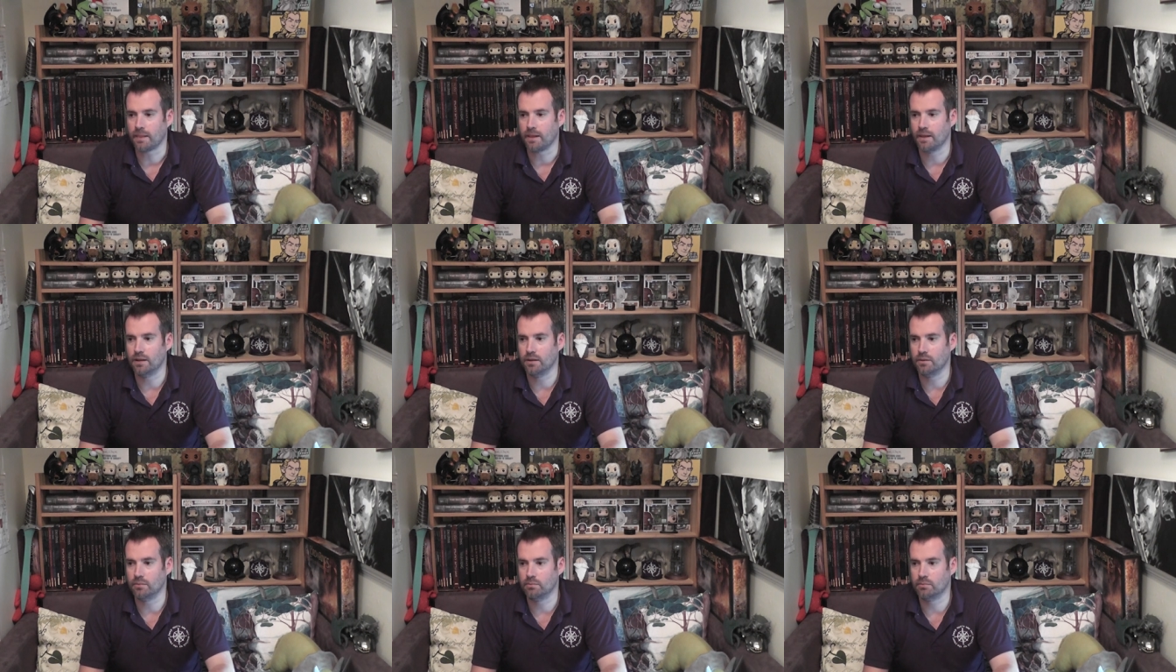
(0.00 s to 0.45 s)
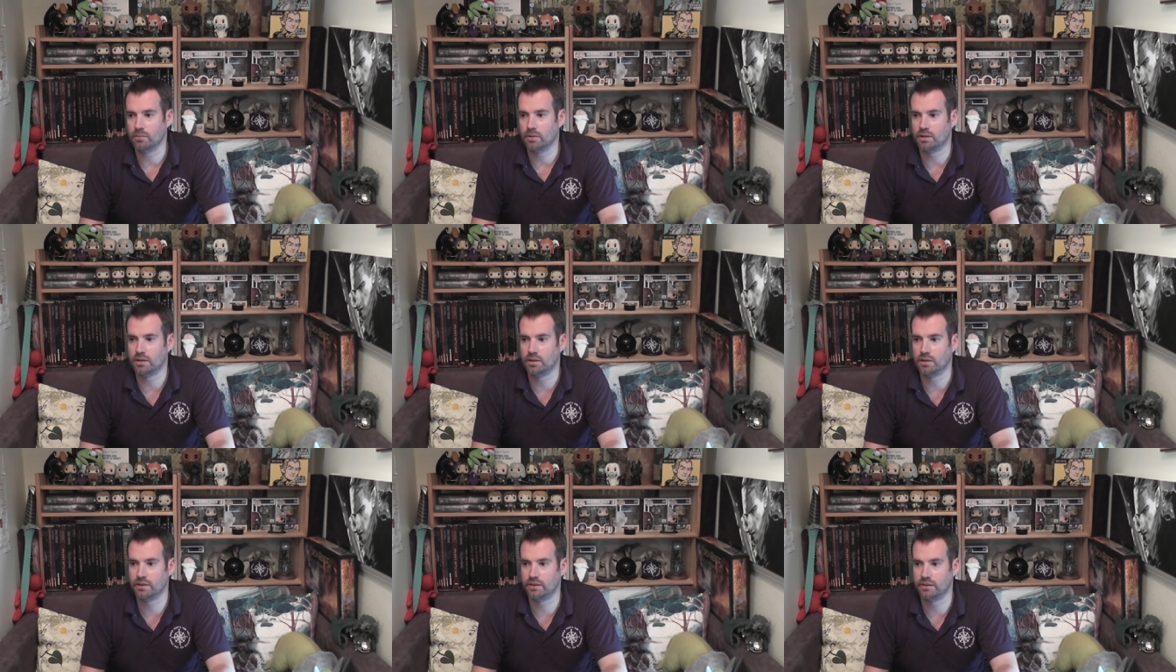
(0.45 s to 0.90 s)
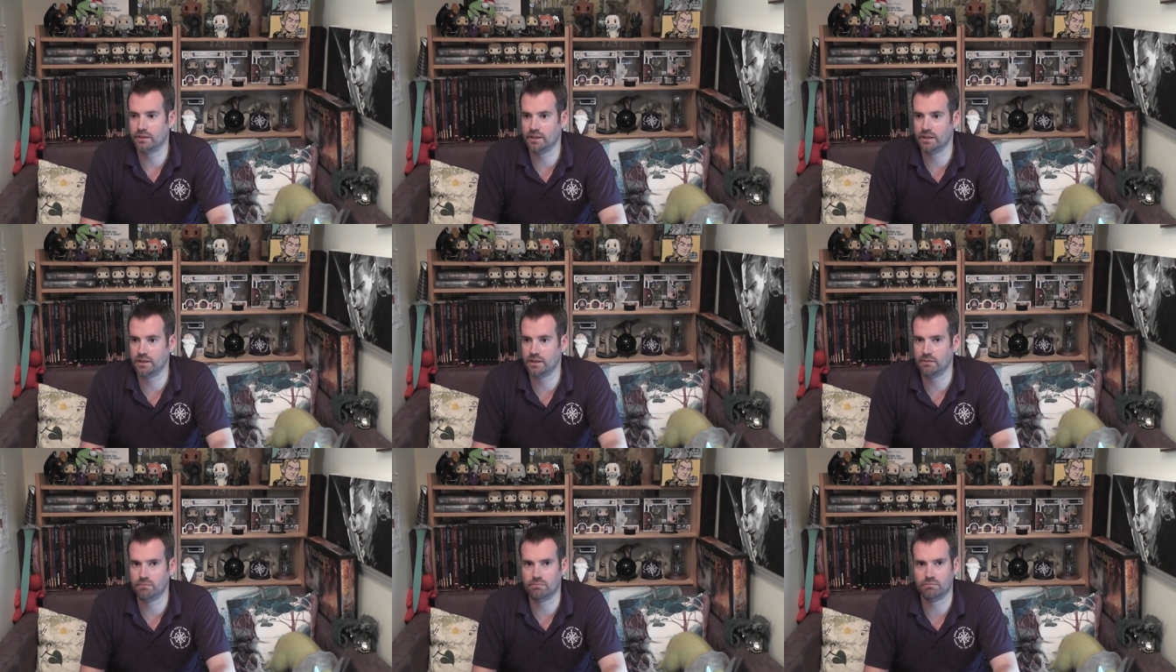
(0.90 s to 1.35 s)
Um,
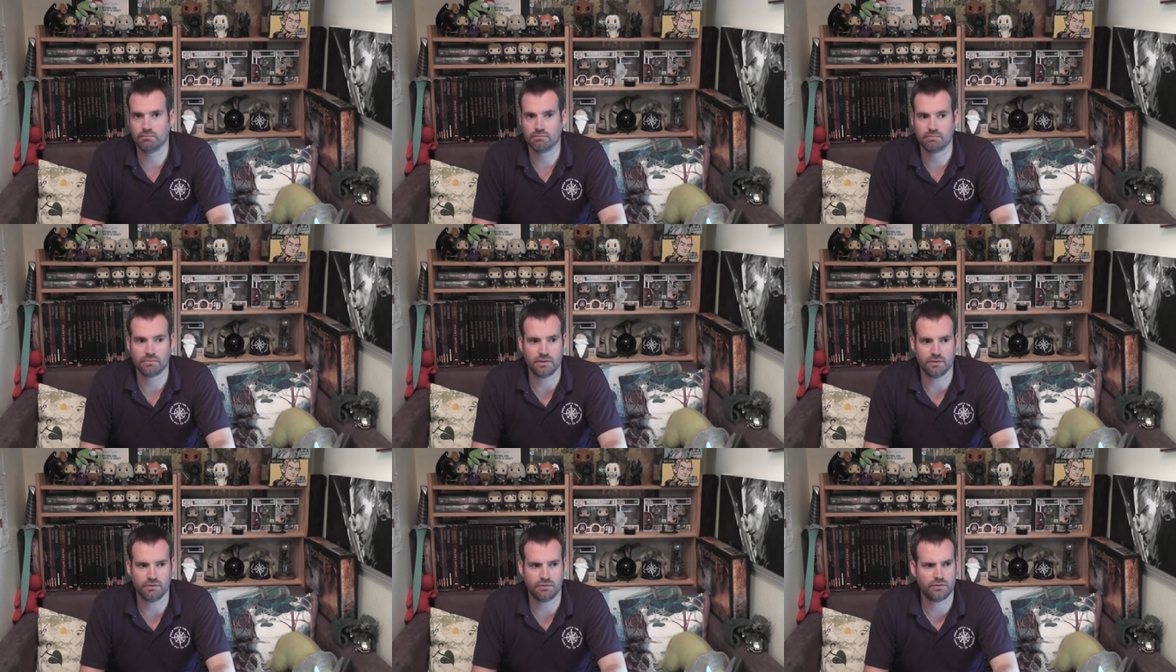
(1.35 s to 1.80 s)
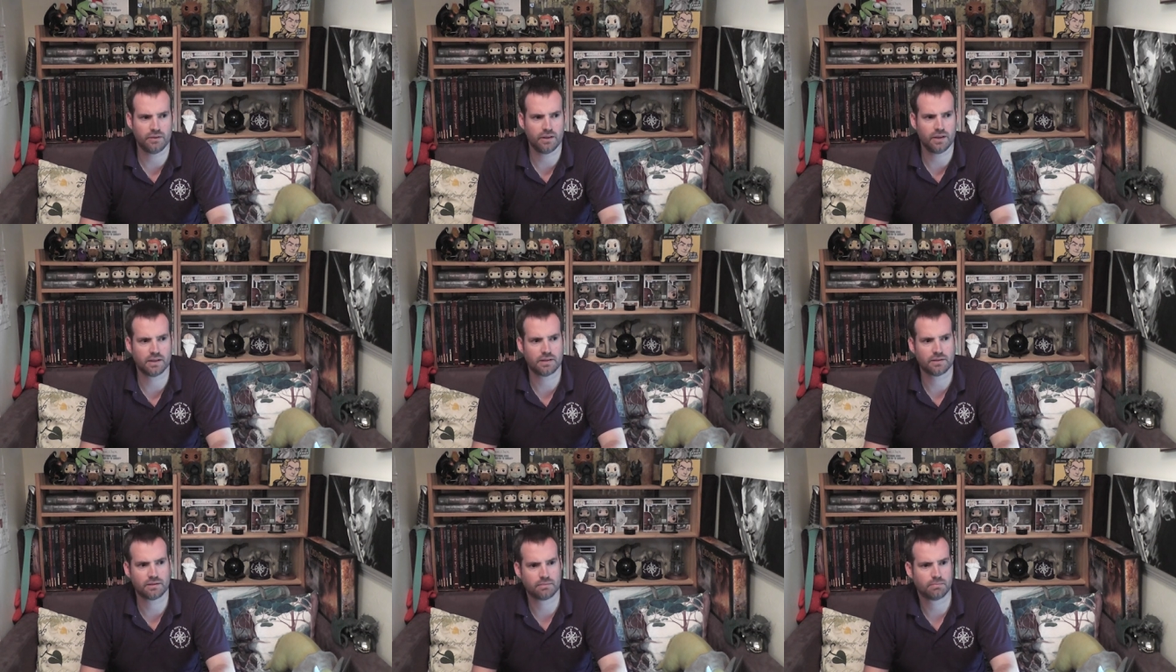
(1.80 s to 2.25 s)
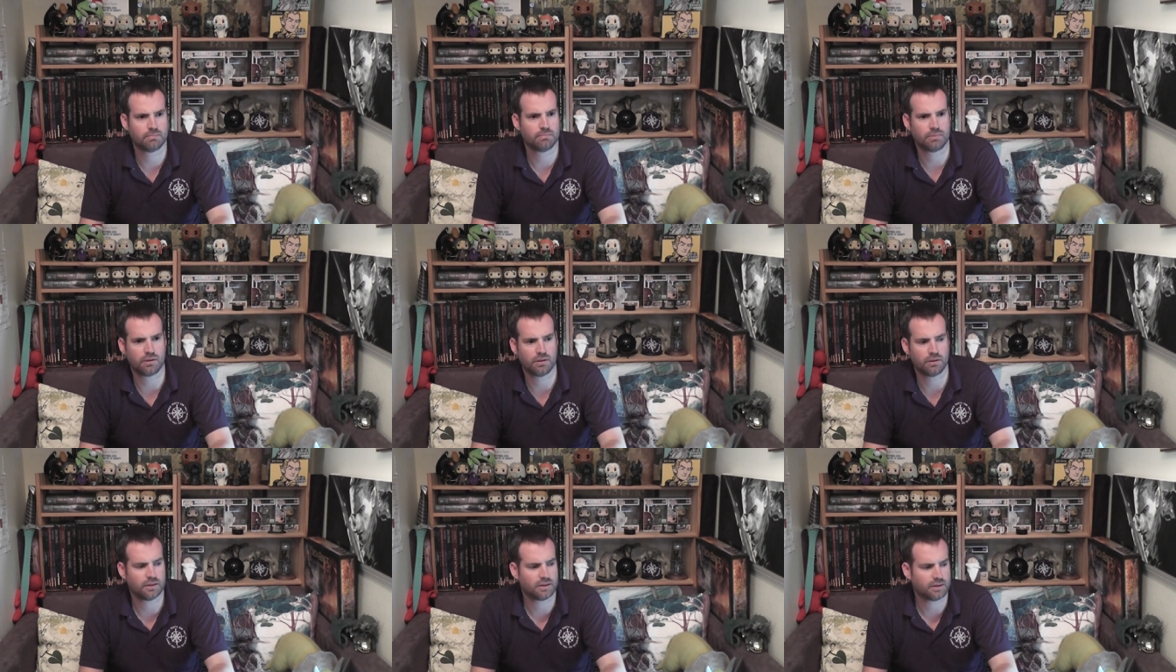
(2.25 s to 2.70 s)
the the first
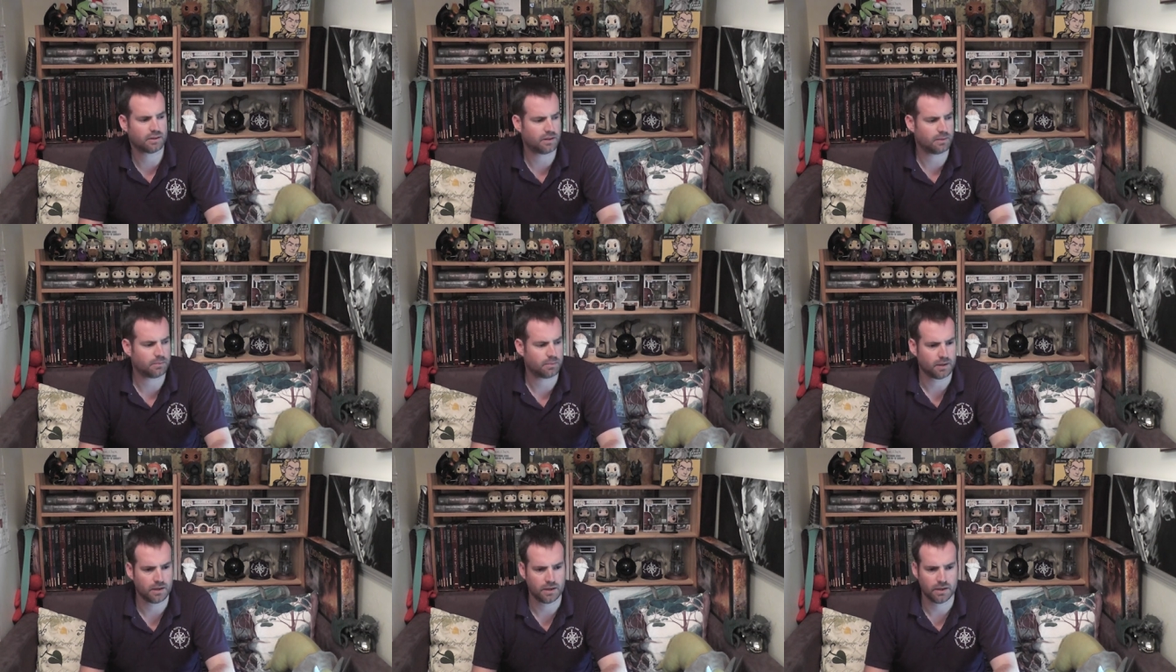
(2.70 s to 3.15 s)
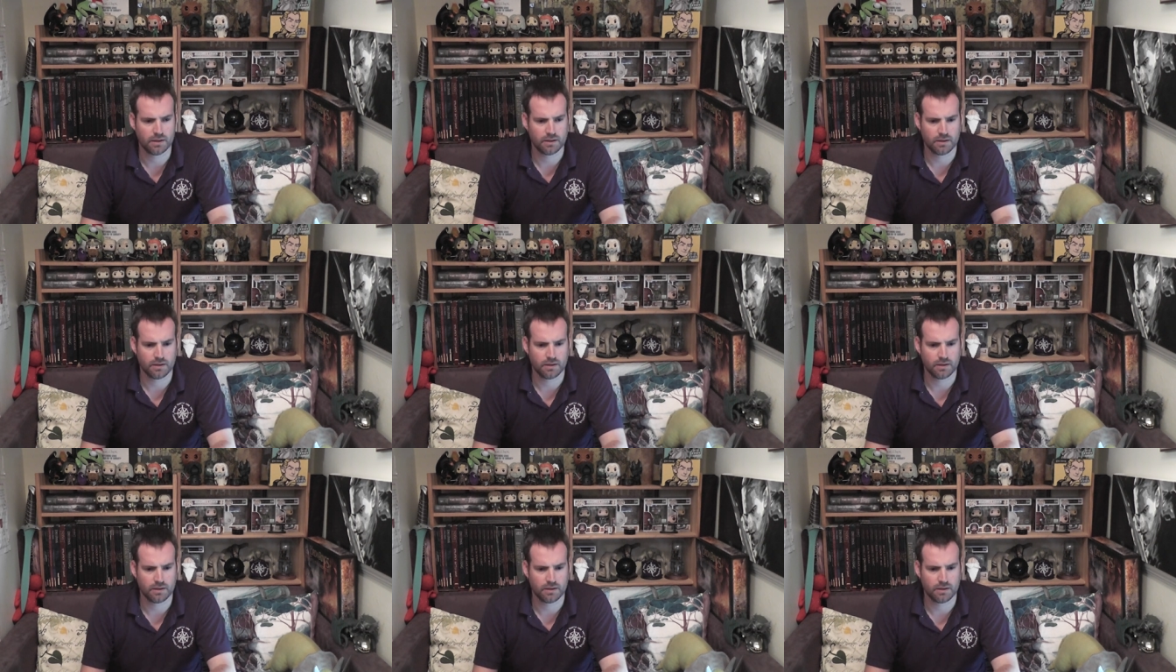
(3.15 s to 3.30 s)
progress clip